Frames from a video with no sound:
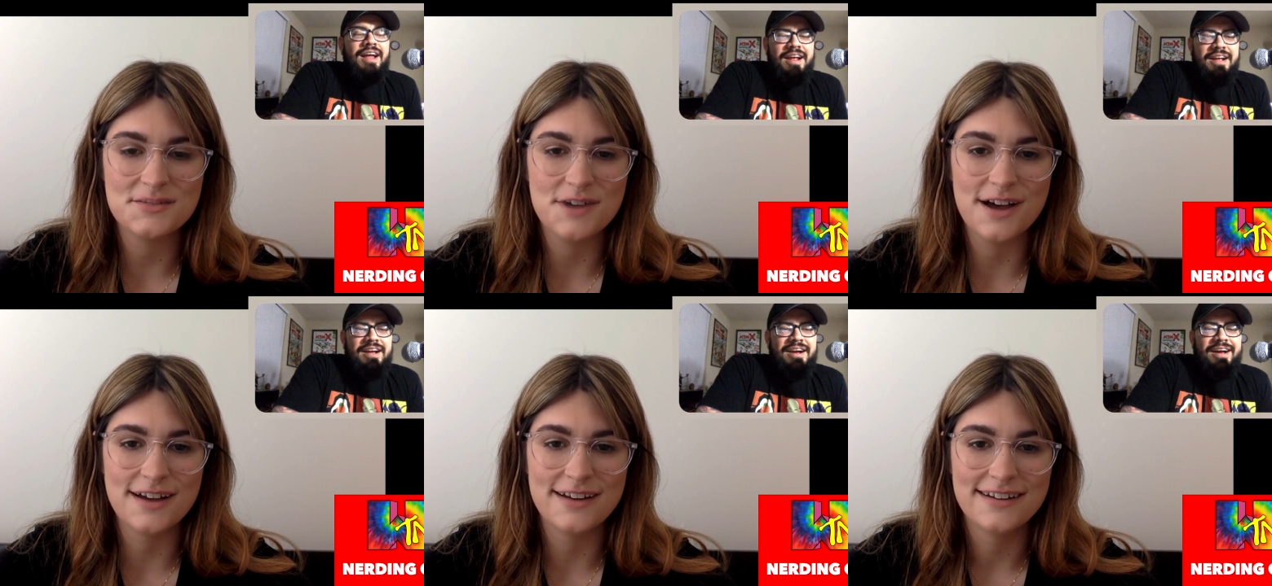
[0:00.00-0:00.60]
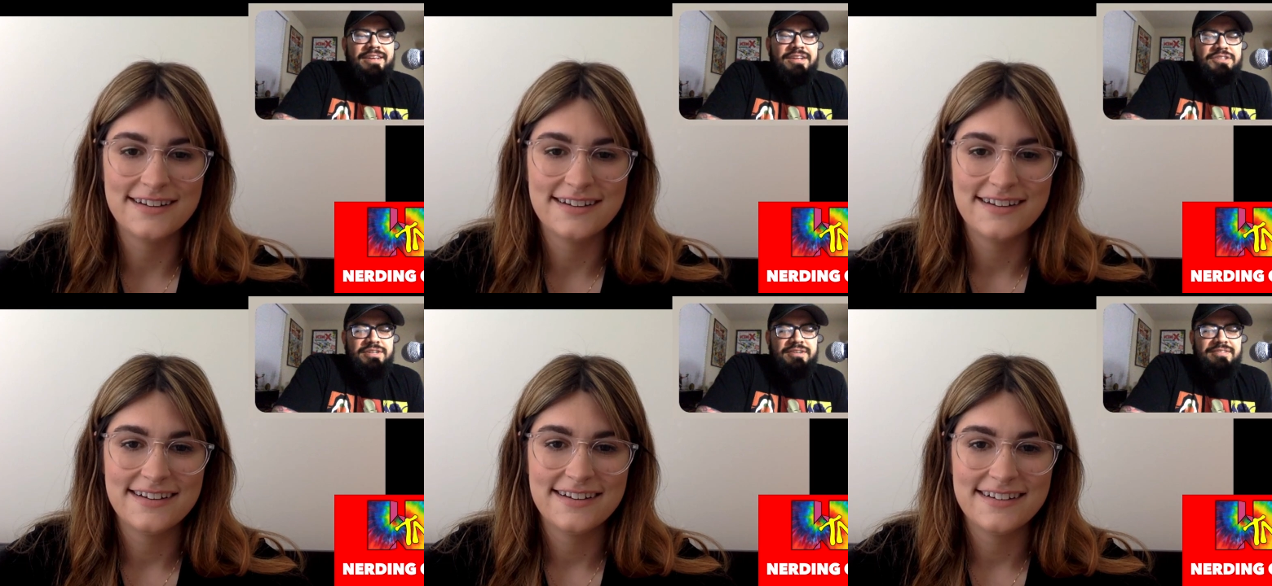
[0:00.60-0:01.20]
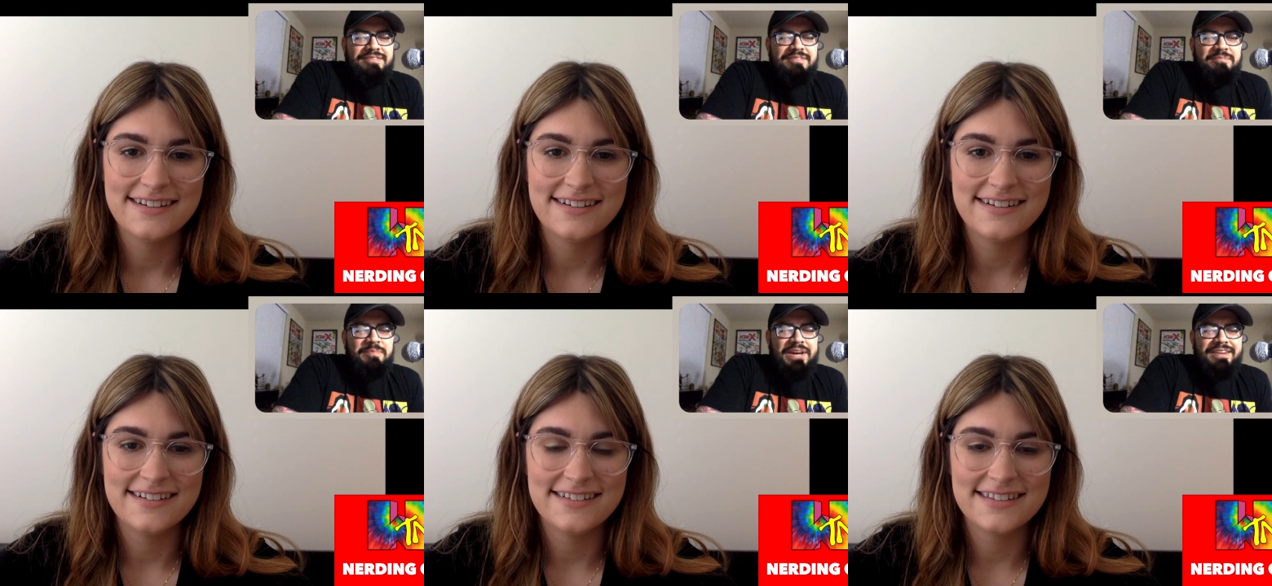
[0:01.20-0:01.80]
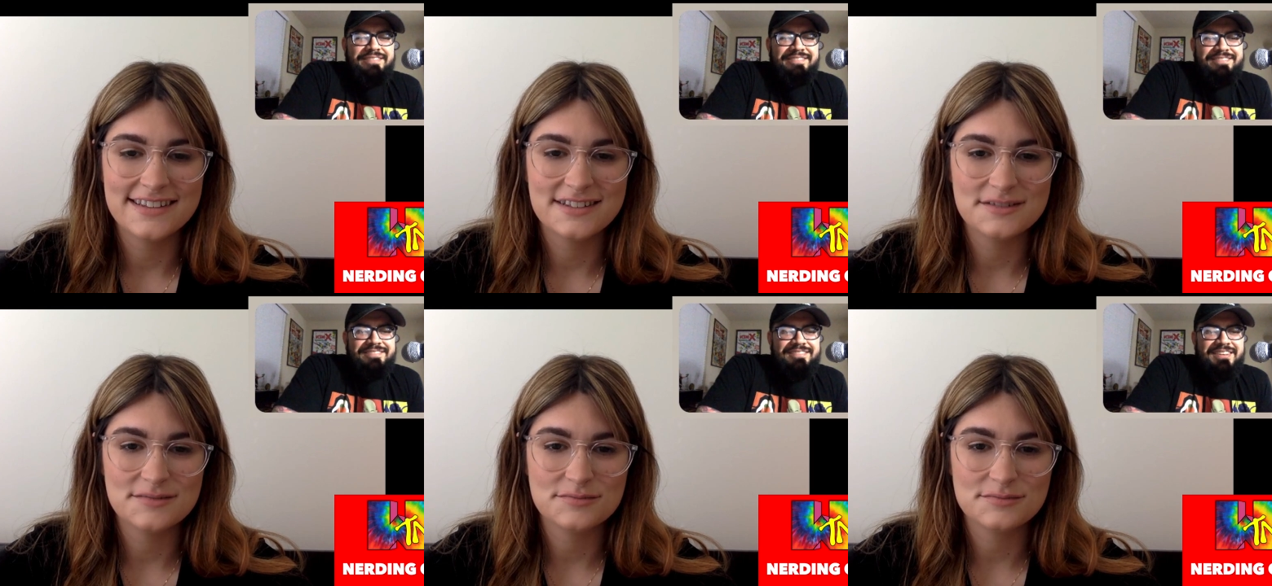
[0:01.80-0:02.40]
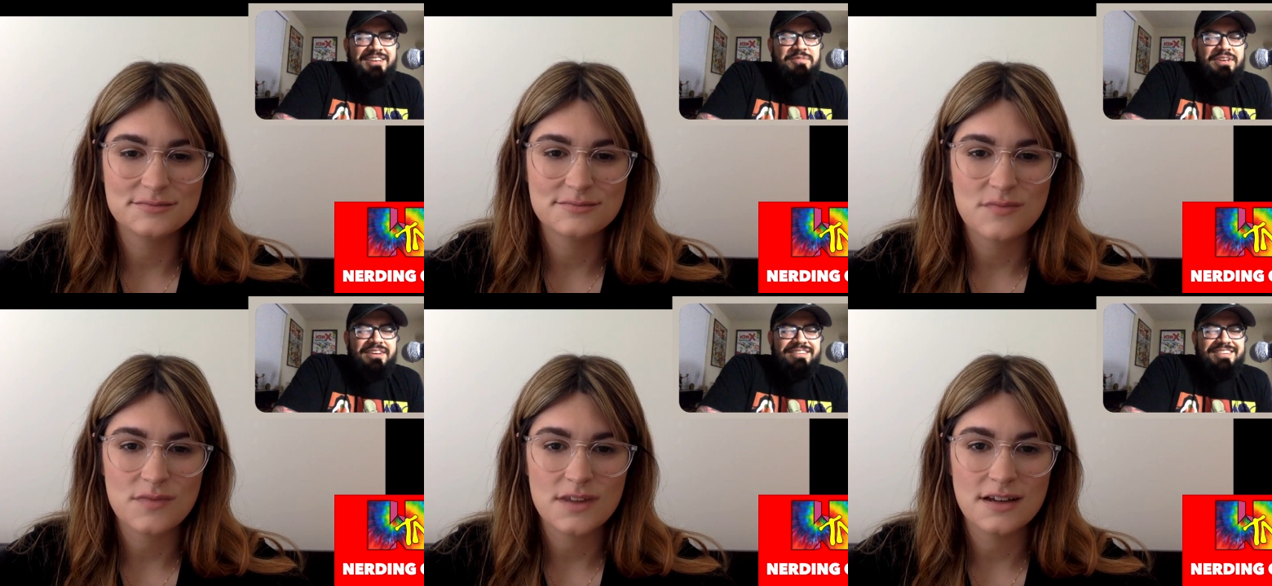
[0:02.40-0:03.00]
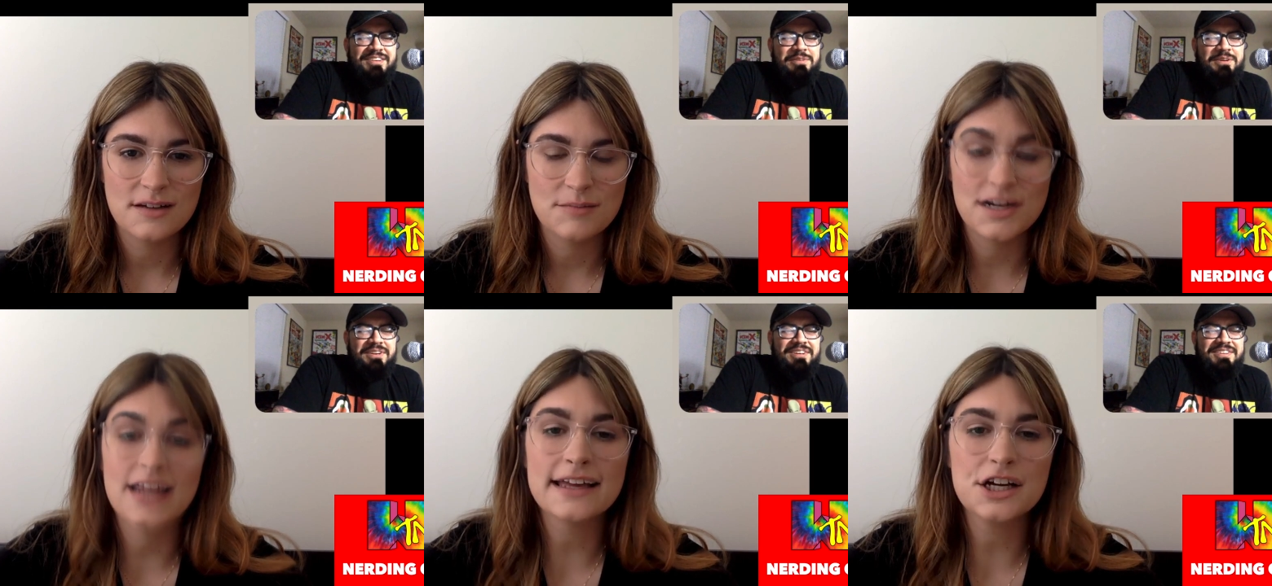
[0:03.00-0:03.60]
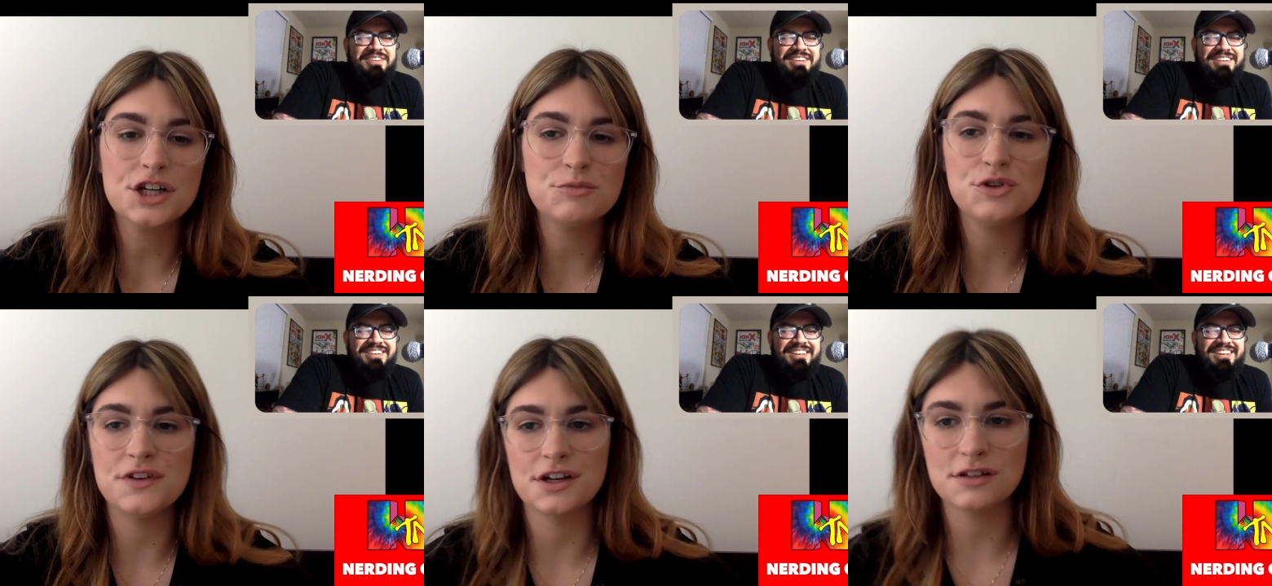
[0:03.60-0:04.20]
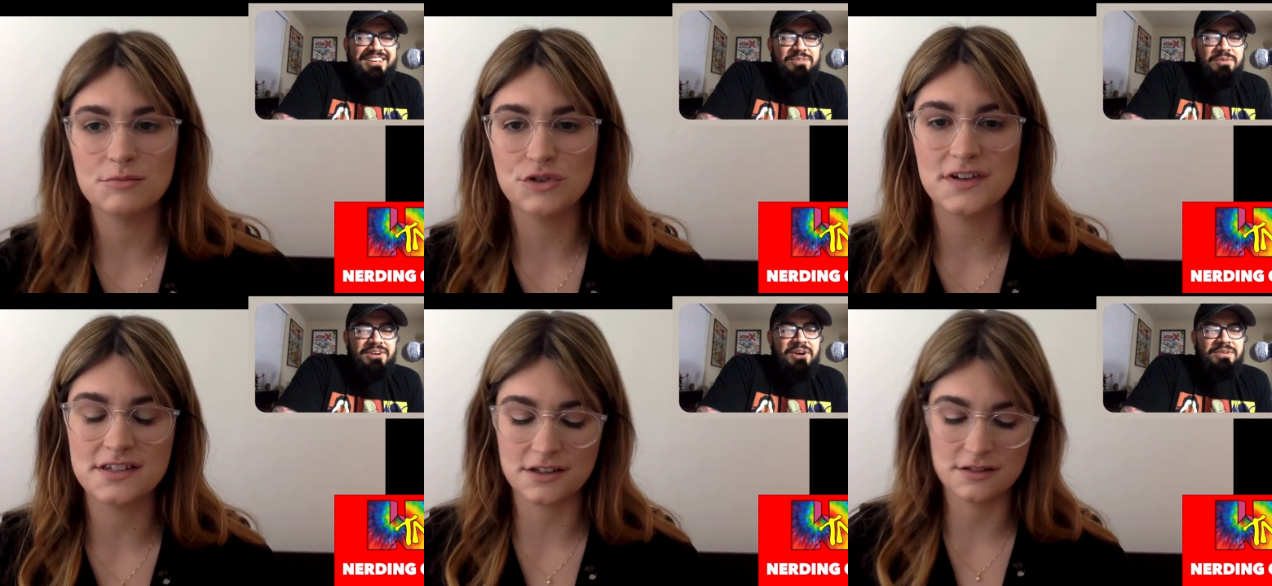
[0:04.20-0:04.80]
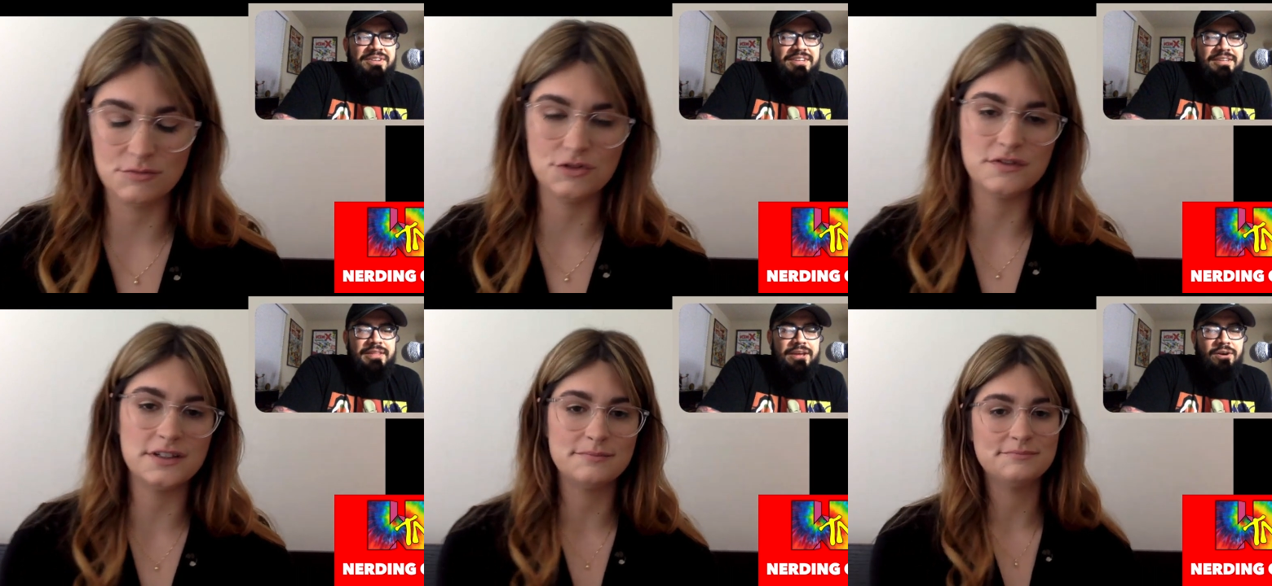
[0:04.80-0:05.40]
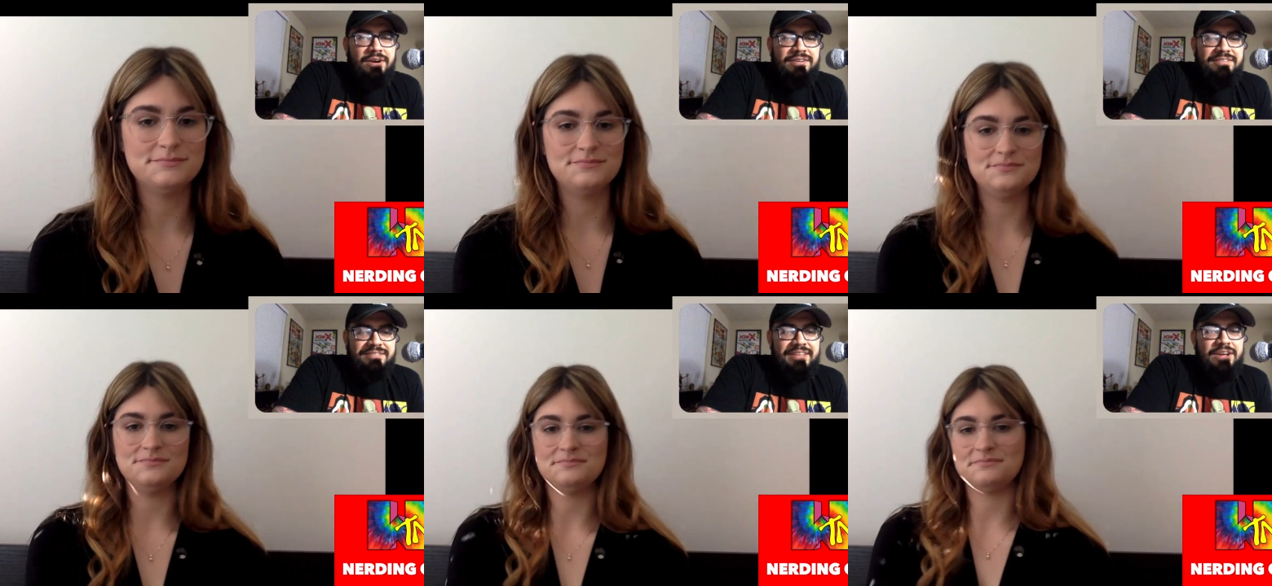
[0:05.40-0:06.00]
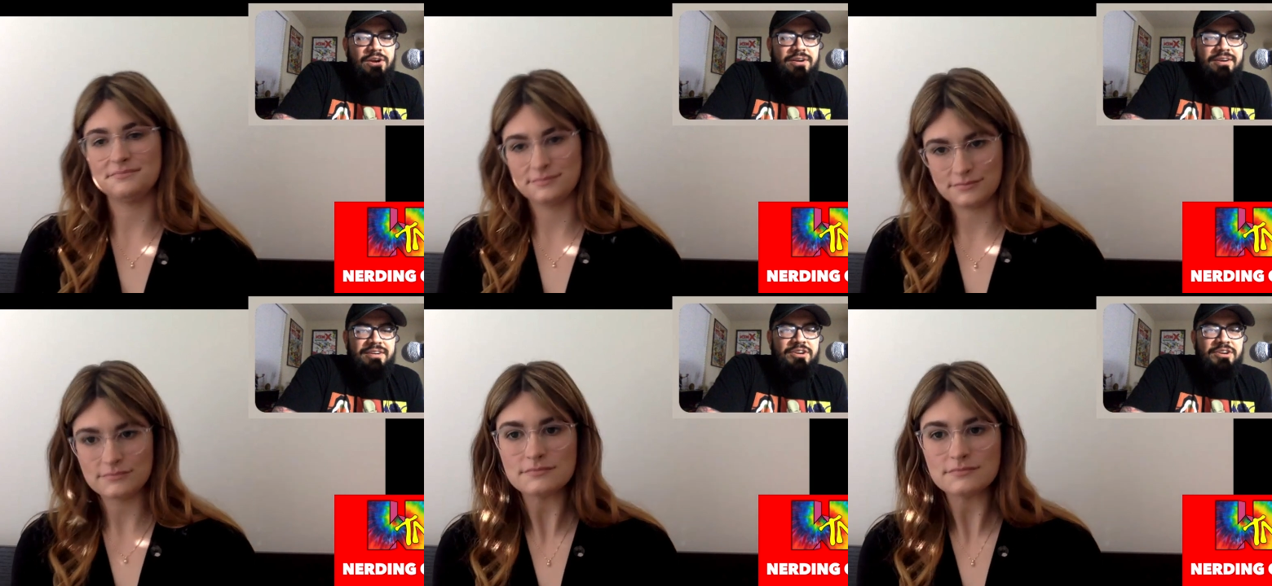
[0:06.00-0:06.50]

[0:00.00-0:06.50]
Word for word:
Speaker 1: I just
Speaker 2: I get you, but if you,
Speaker 1: if but you, I like a good movie. Good movies, no, a good movie.
Speaker 2: They are they are